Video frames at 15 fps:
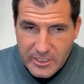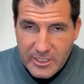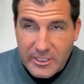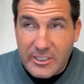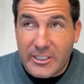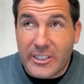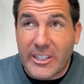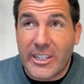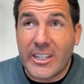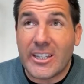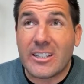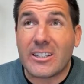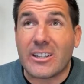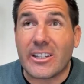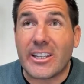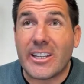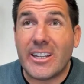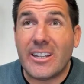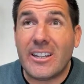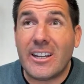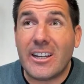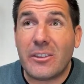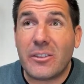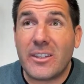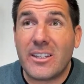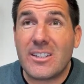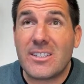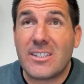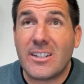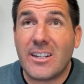Lee, Leah, I
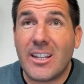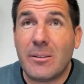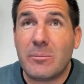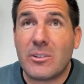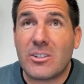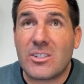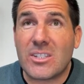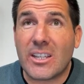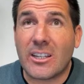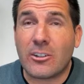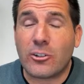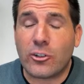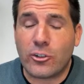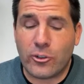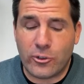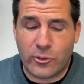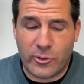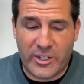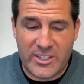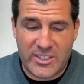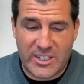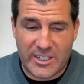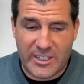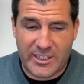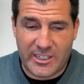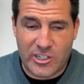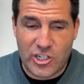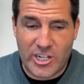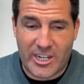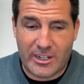think is the name. You're saying who is getting
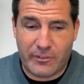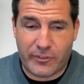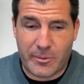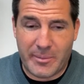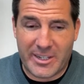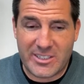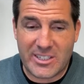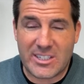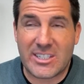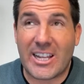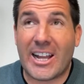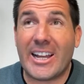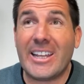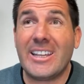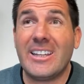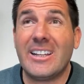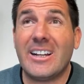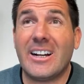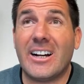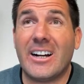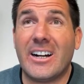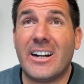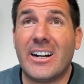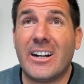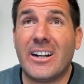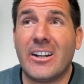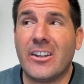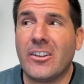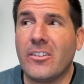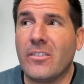a check from S S I?
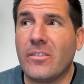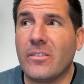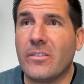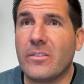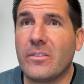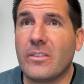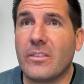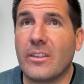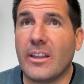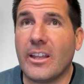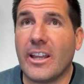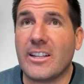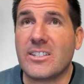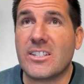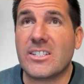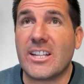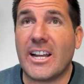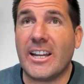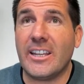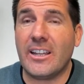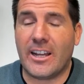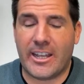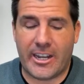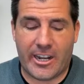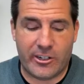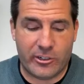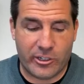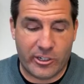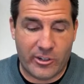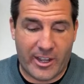Uh, S S I? I, I
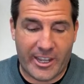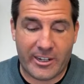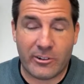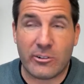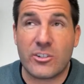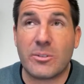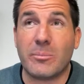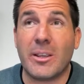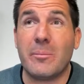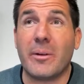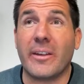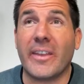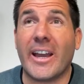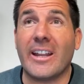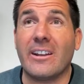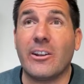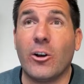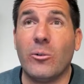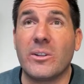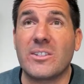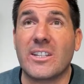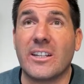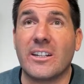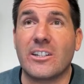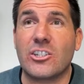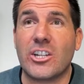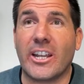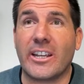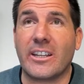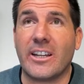don't know. I don't know what you mean by that. No one's getting a
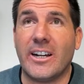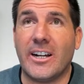check.